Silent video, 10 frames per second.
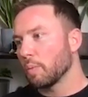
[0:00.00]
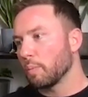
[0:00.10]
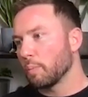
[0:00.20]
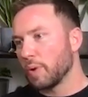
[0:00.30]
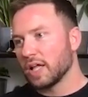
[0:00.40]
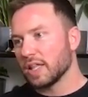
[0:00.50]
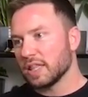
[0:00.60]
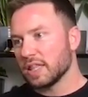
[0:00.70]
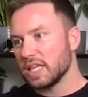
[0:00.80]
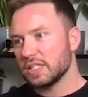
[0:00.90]
But
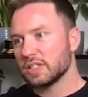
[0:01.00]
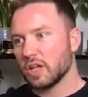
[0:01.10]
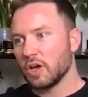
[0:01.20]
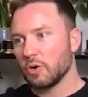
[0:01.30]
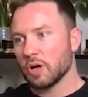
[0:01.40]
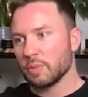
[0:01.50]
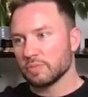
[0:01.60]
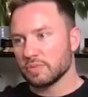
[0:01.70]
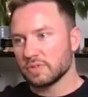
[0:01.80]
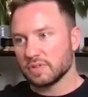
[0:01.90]
these
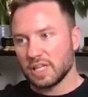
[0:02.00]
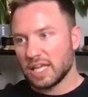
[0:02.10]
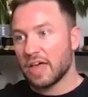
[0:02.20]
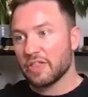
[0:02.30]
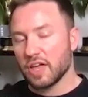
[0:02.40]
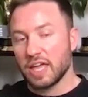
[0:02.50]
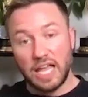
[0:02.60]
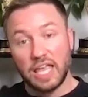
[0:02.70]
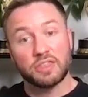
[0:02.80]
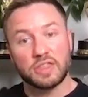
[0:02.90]
glowworms gather
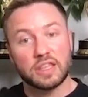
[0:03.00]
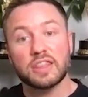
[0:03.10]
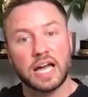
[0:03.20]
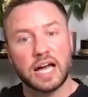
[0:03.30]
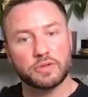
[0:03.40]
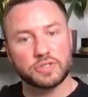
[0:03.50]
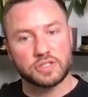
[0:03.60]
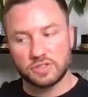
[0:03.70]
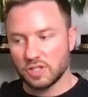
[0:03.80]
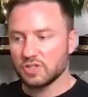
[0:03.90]
in the
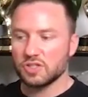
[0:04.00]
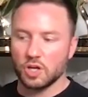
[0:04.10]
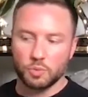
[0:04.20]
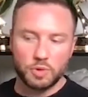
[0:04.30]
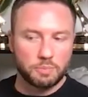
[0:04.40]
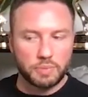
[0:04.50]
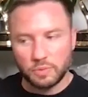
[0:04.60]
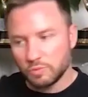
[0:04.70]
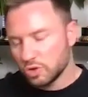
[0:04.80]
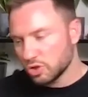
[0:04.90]
thousands. And so we've
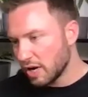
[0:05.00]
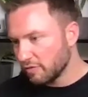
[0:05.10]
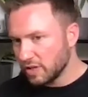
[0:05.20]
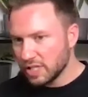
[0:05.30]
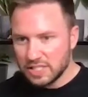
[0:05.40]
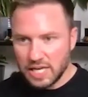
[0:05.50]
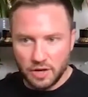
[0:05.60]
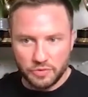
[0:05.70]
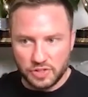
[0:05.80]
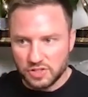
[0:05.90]
been traveling
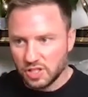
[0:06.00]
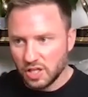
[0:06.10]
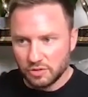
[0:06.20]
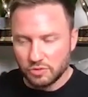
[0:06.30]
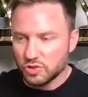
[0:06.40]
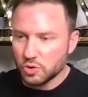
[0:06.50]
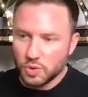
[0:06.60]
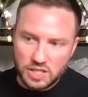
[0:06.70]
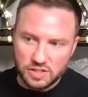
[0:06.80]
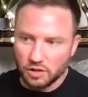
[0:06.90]
down this tunnel,
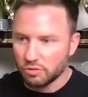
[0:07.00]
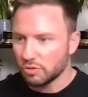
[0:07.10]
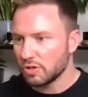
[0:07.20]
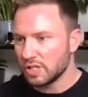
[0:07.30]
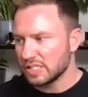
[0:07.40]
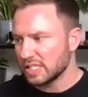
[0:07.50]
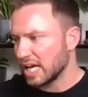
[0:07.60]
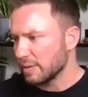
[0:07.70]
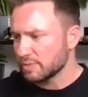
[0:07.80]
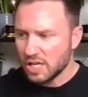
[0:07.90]
squeezing through these
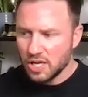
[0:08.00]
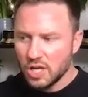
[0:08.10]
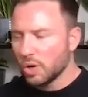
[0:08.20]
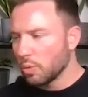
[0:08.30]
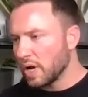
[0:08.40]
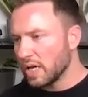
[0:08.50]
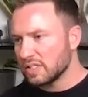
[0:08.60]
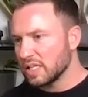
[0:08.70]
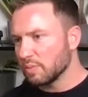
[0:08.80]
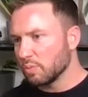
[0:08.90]
gaps, waist
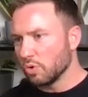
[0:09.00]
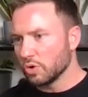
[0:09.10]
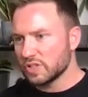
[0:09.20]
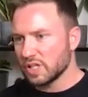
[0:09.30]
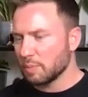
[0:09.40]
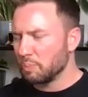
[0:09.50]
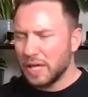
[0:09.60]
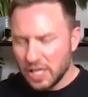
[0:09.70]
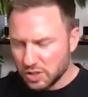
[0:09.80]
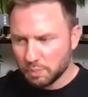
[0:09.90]
deep water,
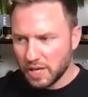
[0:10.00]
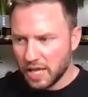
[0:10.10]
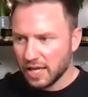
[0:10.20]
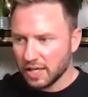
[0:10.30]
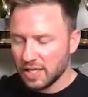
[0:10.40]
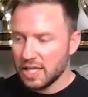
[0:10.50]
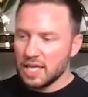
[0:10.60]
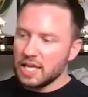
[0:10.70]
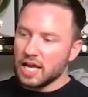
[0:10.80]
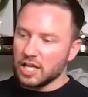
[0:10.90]
pitch black.
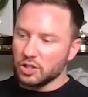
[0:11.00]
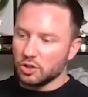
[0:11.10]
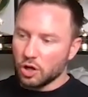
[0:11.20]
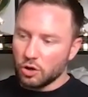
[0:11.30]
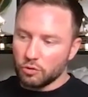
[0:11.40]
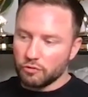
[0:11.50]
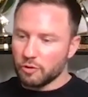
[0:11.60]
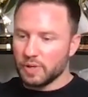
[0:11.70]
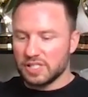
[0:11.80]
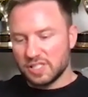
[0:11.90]
And you go
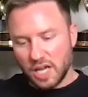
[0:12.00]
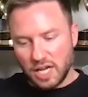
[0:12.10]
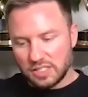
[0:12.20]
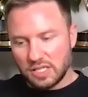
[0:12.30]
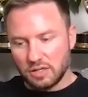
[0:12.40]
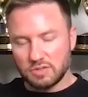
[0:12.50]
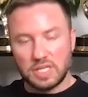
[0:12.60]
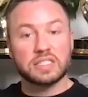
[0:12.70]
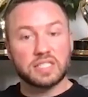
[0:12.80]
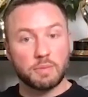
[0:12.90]
from a side tunnel
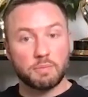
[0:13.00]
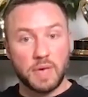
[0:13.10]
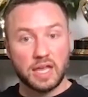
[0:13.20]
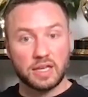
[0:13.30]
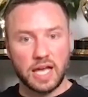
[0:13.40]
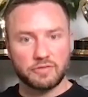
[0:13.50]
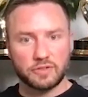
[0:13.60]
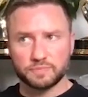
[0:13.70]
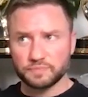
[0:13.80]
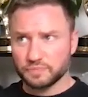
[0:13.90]
into the main
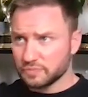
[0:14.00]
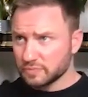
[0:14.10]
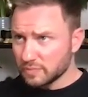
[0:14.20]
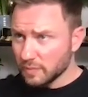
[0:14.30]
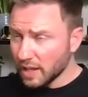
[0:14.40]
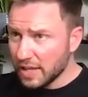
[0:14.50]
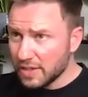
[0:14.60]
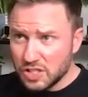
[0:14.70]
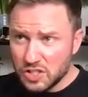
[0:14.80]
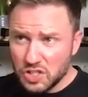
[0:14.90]
cavern, and
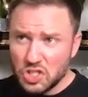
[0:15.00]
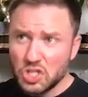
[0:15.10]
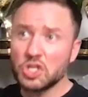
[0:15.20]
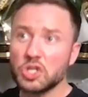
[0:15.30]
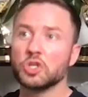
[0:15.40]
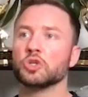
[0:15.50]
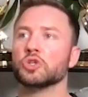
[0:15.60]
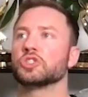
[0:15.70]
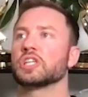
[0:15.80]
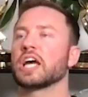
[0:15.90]
this
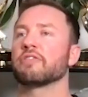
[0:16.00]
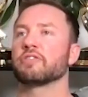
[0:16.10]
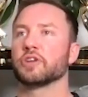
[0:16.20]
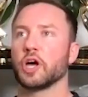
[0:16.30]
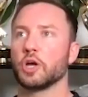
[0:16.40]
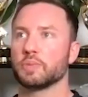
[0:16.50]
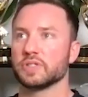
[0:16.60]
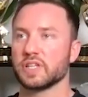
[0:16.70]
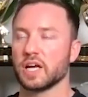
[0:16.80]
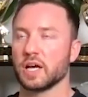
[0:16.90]
huge cavern
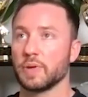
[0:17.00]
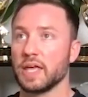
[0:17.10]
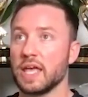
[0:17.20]
opens up,